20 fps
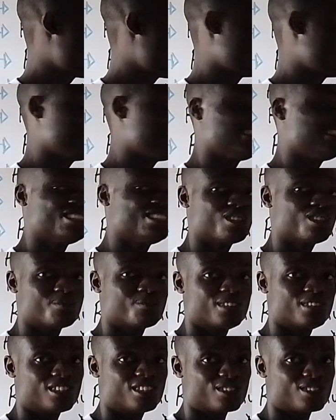than the
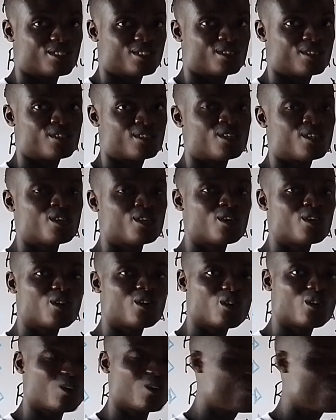denominator,
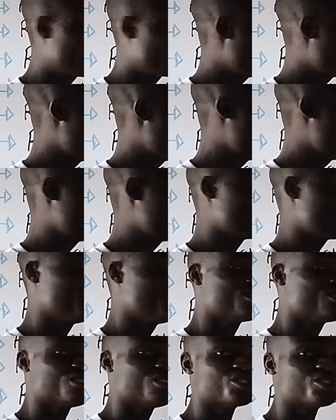or the
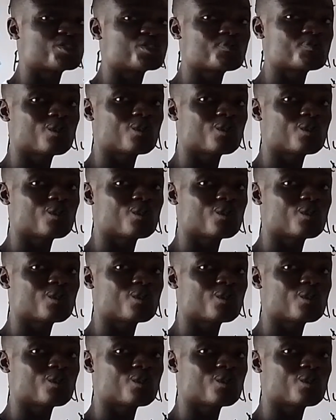denominator is